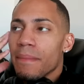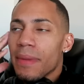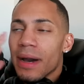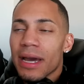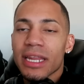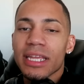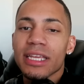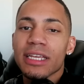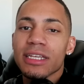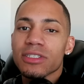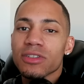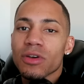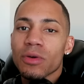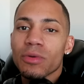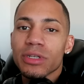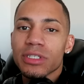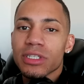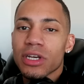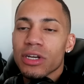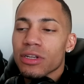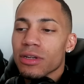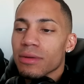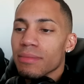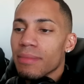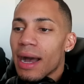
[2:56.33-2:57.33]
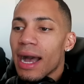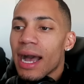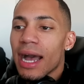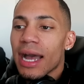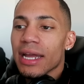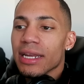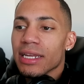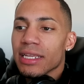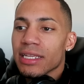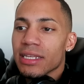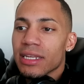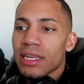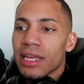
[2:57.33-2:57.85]
money is always on your
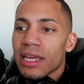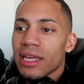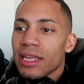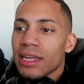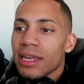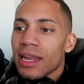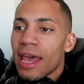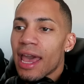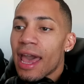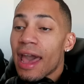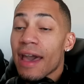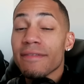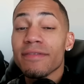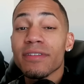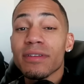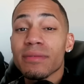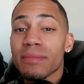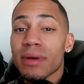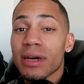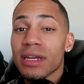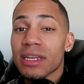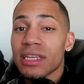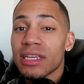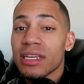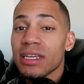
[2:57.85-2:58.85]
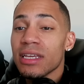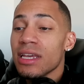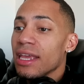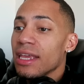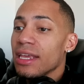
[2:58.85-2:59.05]
mind, and having money